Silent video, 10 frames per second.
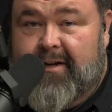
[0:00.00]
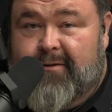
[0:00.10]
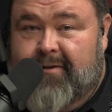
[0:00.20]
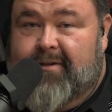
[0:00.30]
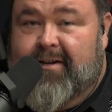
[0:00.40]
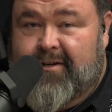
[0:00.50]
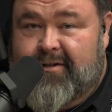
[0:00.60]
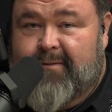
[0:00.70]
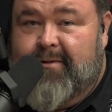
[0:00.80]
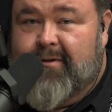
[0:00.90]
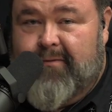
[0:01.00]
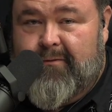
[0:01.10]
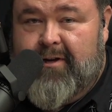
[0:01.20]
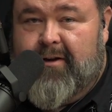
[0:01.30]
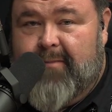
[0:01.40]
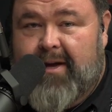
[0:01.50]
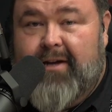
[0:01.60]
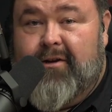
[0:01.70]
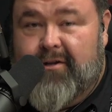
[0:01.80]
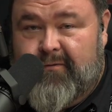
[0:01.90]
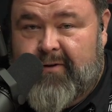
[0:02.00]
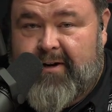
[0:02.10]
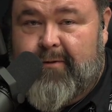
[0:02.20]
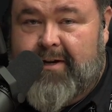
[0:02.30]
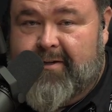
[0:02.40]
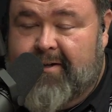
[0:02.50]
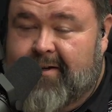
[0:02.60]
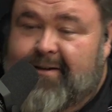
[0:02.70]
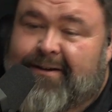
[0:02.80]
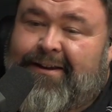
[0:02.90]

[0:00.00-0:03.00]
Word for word: last week, ladies and gentlemen. So if you want to go back, you can just forget what I said.